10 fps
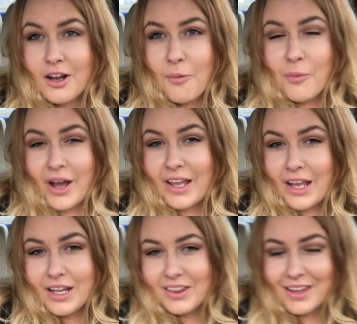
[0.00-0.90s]
not buying
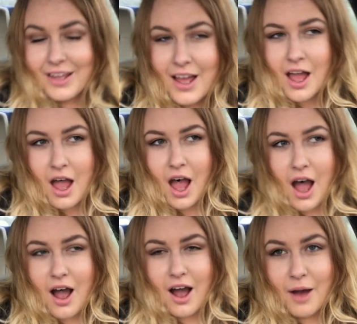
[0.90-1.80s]
anything
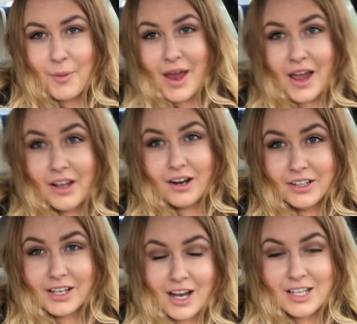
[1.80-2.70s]
um, and I got
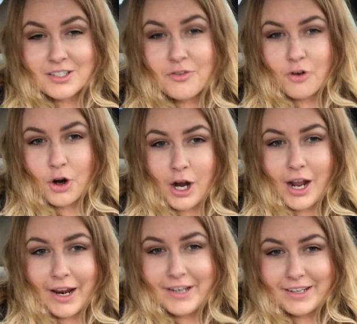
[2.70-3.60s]
asked for
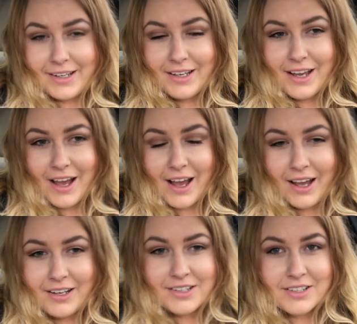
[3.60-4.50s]
ID
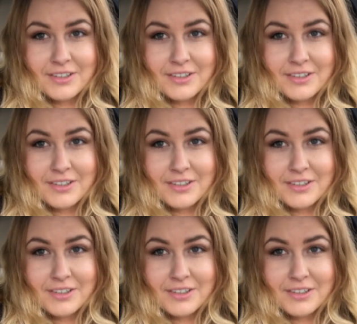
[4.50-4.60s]
and